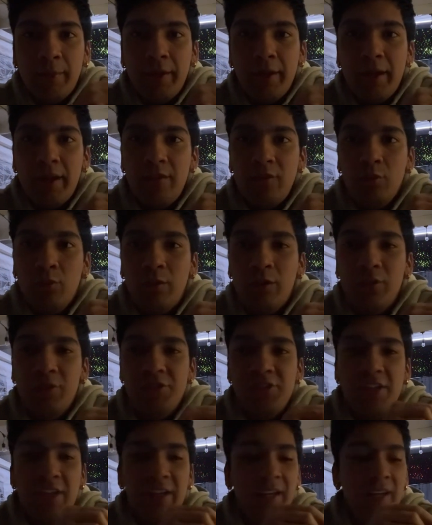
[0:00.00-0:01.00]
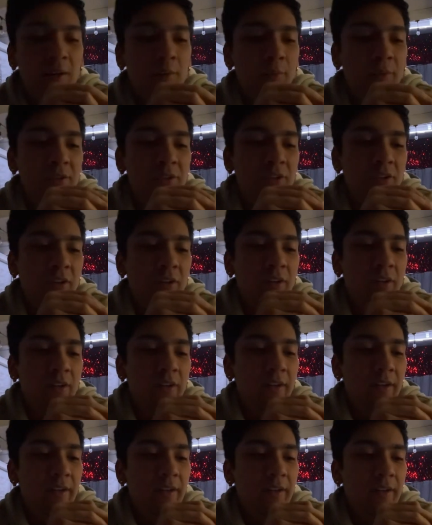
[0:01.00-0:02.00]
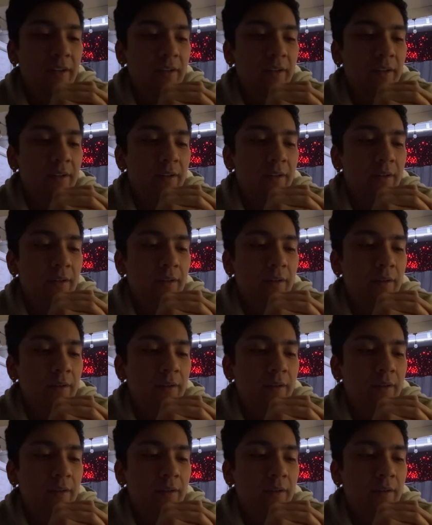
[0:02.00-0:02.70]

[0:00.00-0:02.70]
but i just wanted to check in with y'all and uh